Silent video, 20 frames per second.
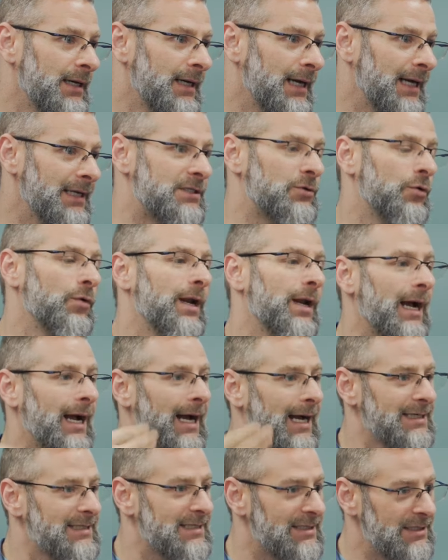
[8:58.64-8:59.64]
And so when I
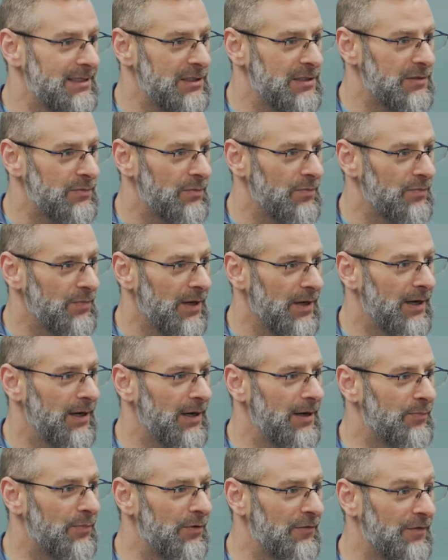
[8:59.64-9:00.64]
asked this
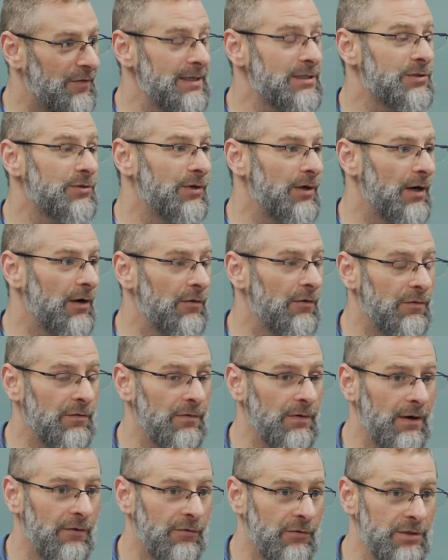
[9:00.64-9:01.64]
professor
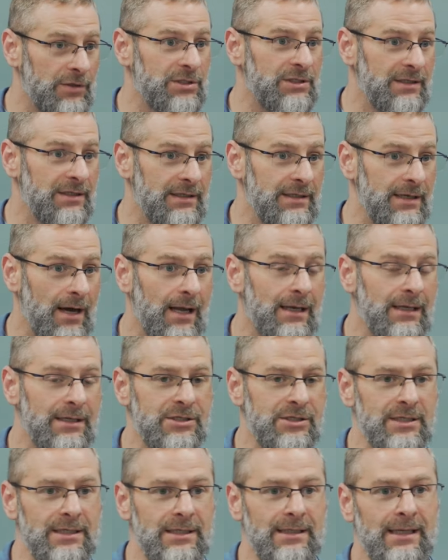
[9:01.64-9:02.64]
of Christian
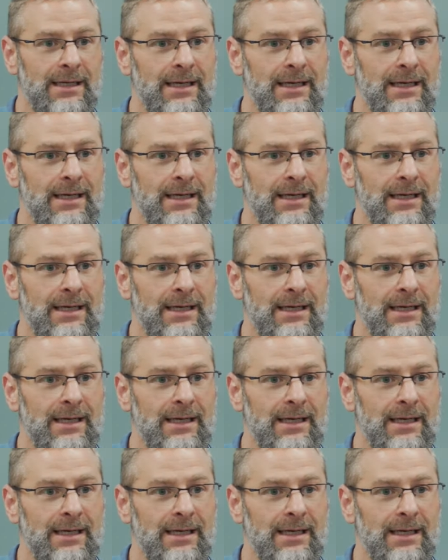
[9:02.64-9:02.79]
theology,